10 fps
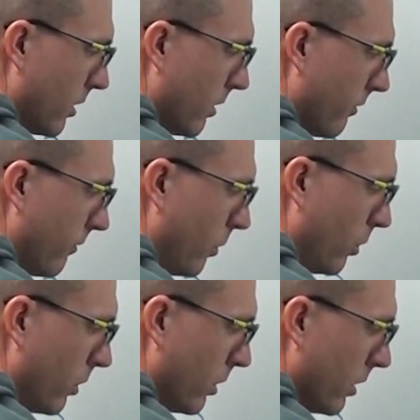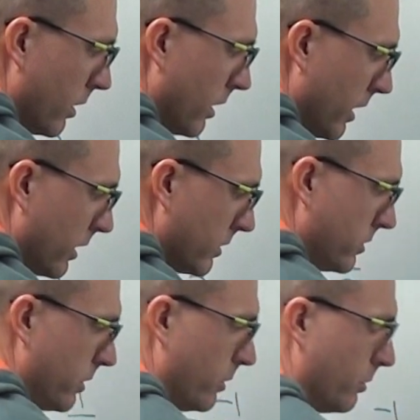a 4, and a
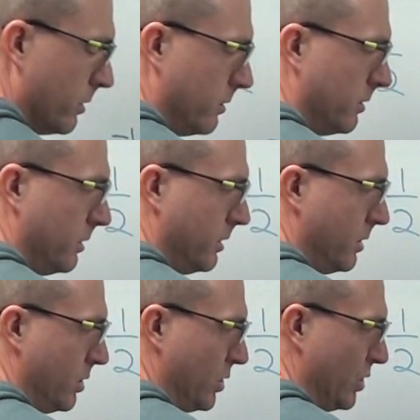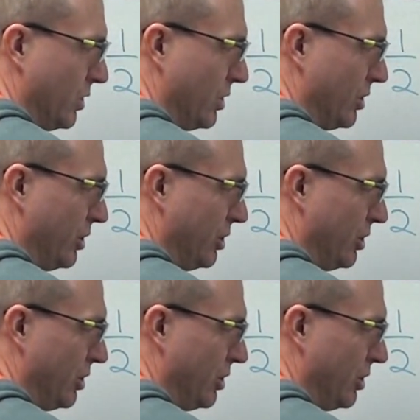2. Alright,